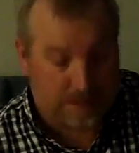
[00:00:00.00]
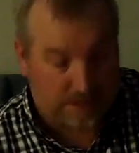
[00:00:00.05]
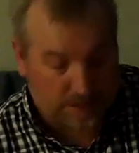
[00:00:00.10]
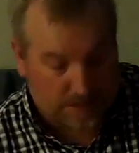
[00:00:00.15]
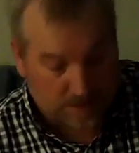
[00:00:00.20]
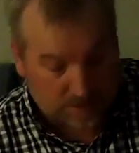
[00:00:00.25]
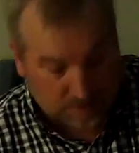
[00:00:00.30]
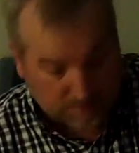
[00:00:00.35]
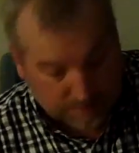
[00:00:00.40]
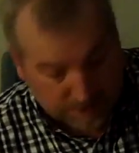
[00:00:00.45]

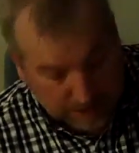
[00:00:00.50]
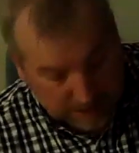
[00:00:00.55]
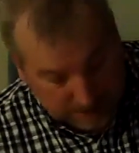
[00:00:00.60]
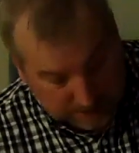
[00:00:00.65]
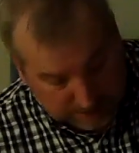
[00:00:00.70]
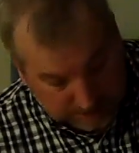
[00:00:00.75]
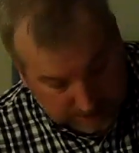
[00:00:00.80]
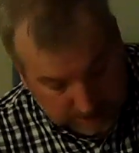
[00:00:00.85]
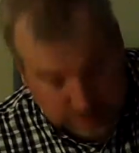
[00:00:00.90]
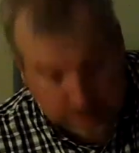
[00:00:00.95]
This little
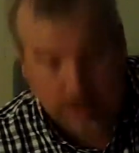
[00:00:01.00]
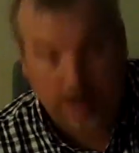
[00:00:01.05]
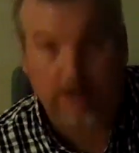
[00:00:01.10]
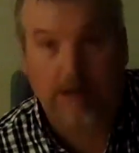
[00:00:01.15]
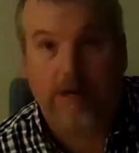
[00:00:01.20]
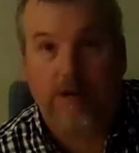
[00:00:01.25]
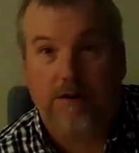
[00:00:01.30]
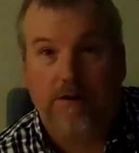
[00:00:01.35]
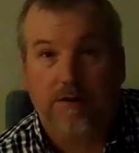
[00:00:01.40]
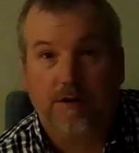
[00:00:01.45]
box
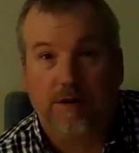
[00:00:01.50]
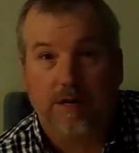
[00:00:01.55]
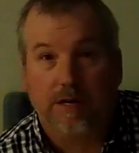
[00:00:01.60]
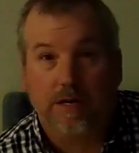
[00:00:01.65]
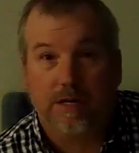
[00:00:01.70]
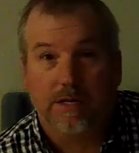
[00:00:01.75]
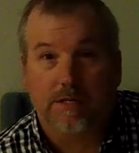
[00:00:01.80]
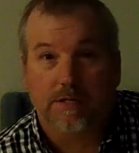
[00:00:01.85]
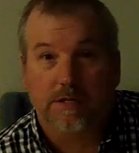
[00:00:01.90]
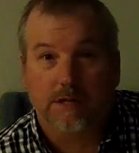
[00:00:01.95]
inside here
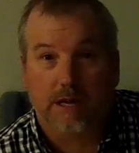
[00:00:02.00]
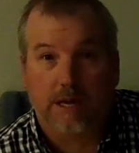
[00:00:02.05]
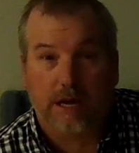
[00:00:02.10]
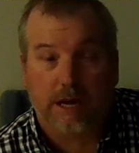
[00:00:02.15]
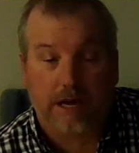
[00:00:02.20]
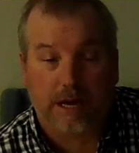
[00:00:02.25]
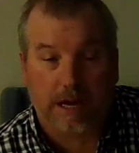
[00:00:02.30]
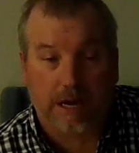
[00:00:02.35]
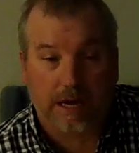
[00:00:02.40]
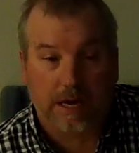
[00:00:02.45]
is
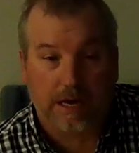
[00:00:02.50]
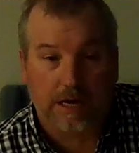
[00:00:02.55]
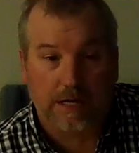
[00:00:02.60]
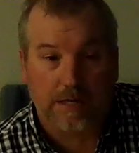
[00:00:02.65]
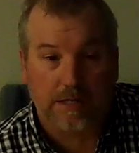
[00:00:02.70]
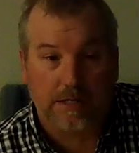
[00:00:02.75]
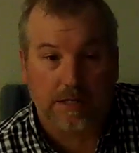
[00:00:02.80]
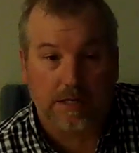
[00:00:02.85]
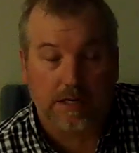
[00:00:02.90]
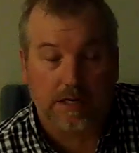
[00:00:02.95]

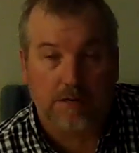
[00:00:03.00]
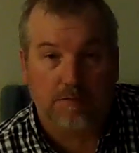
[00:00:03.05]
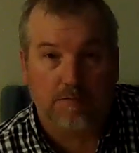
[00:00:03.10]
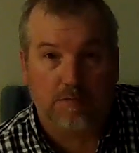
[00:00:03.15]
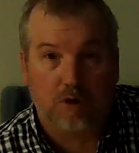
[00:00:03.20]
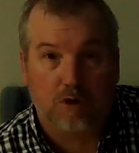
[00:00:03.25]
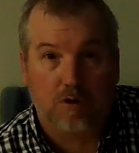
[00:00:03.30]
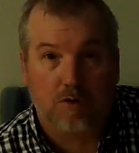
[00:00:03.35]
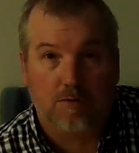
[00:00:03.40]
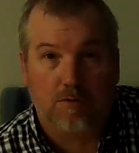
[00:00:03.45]
a
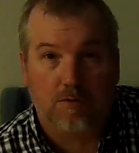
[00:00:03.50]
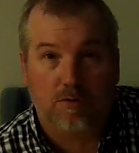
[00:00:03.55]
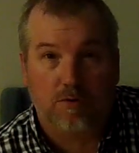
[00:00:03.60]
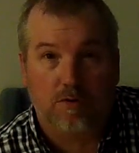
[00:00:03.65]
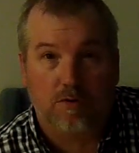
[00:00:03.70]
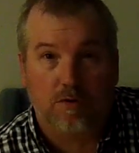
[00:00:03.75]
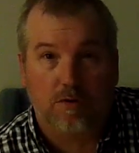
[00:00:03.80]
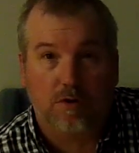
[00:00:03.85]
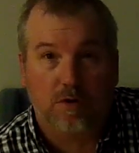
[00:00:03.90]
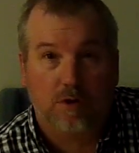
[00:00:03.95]
T-Mobile